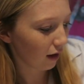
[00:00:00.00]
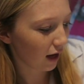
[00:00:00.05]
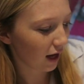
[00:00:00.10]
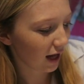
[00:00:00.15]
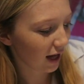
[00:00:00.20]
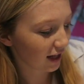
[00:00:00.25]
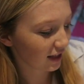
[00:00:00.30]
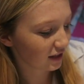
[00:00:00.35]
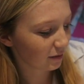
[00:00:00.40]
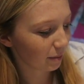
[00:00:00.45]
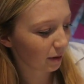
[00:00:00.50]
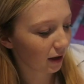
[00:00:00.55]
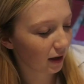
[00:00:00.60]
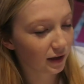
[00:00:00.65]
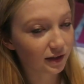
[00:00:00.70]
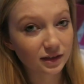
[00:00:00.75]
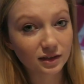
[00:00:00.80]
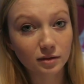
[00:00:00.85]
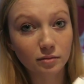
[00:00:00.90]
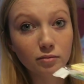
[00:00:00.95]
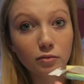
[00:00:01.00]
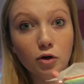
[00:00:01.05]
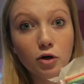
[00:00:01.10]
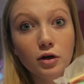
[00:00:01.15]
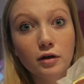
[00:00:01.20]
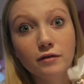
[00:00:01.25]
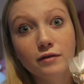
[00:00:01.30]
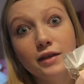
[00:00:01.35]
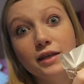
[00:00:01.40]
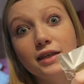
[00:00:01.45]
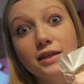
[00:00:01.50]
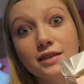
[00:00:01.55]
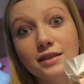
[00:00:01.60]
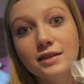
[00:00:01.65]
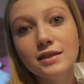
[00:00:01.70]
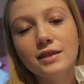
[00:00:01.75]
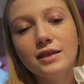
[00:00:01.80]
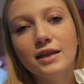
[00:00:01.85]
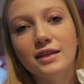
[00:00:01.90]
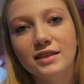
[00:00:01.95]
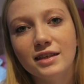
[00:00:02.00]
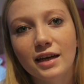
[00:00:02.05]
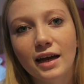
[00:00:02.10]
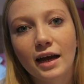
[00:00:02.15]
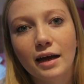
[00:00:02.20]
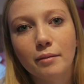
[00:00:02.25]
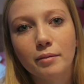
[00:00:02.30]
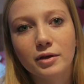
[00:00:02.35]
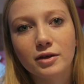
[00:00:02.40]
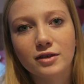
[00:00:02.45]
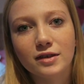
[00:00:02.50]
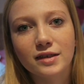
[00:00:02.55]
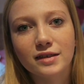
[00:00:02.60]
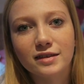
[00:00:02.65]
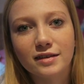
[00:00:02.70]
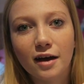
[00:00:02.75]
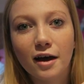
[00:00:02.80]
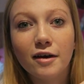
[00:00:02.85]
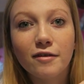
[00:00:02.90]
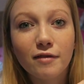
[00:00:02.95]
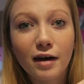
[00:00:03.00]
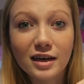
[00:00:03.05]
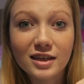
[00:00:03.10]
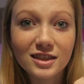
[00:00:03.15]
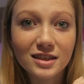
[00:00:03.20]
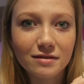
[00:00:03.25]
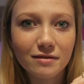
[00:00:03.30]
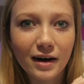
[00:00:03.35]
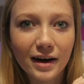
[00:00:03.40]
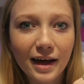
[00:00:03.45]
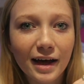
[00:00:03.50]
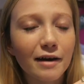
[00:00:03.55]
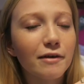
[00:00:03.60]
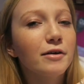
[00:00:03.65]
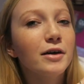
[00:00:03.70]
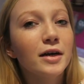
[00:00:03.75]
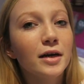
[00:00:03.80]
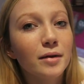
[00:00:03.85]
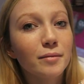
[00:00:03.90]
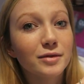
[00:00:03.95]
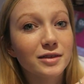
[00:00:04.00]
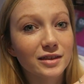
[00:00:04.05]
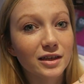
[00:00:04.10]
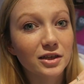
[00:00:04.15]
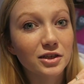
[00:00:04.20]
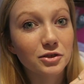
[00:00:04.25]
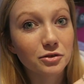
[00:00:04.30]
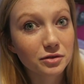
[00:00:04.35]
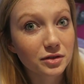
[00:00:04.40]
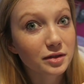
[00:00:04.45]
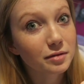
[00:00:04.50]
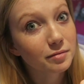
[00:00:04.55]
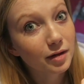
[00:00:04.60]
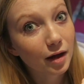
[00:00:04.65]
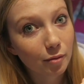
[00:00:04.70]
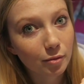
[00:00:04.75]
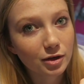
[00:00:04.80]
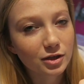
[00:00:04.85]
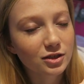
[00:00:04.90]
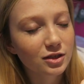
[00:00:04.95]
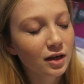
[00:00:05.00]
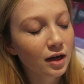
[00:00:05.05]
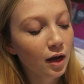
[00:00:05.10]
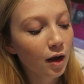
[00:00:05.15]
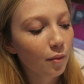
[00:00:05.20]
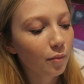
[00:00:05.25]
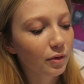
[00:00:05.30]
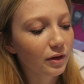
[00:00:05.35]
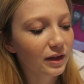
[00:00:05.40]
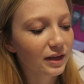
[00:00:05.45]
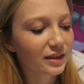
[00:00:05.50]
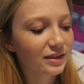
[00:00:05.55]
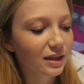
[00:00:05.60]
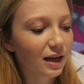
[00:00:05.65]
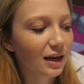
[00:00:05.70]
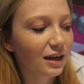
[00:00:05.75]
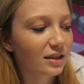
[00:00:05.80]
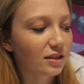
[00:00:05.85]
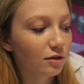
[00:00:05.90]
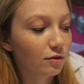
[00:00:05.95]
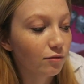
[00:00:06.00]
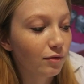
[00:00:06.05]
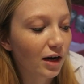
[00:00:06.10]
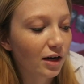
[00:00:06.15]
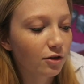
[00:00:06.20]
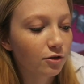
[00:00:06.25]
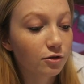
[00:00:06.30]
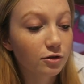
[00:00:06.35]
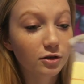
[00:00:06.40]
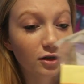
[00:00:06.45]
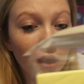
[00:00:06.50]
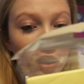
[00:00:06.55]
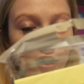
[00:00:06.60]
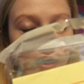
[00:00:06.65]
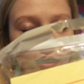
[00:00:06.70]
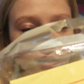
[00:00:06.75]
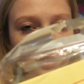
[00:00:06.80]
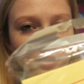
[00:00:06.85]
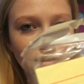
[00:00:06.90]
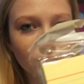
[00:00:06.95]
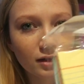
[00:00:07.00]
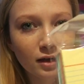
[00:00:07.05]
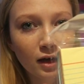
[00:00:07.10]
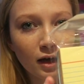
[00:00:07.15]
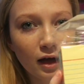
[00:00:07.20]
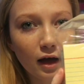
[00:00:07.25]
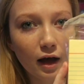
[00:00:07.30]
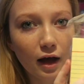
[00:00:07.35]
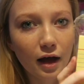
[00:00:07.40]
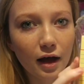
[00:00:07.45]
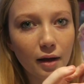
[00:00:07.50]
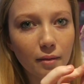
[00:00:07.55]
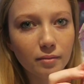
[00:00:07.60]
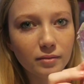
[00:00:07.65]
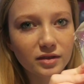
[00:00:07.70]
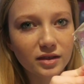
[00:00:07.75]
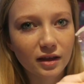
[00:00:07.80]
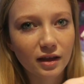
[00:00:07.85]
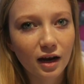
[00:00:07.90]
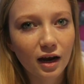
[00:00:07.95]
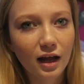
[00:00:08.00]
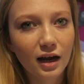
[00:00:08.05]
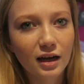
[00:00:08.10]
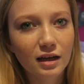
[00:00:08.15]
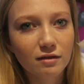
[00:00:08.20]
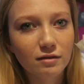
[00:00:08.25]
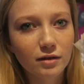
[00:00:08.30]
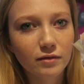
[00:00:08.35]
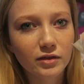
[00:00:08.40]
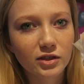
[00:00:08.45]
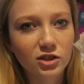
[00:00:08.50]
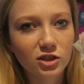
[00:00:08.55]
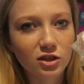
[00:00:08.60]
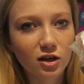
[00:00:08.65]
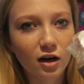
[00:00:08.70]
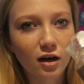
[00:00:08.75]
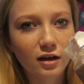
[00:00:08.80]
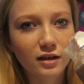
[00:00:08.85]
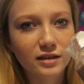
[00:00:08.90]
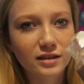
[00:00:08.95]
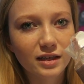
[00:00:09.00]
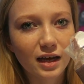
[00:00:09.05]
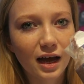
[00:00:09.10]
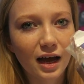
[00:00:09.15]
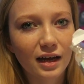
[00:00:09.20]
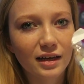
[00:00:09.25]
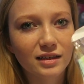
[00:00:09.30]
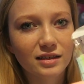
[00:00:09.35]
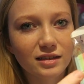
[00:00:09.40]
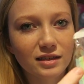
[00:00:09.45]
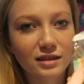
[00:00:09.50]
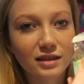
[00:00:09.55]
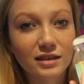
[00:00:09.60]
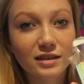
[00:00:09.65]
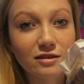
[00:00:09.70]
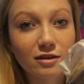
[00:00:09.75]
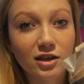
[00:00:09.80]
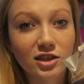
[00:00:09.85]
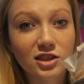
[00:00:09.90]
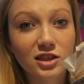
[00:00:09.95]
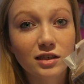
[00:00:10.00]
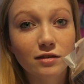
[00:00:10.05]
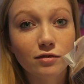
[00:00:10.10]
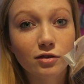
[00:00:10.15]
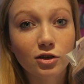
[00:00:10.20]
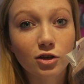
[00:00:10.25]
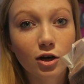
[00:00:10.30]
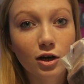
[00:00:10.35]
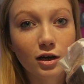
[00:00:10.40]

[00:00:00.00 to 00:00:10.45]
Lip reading: I had to buy some more of these yesterday because I actually ran out because I use them that much. But these are little record cards. So they're like little revision cards, and these are actually different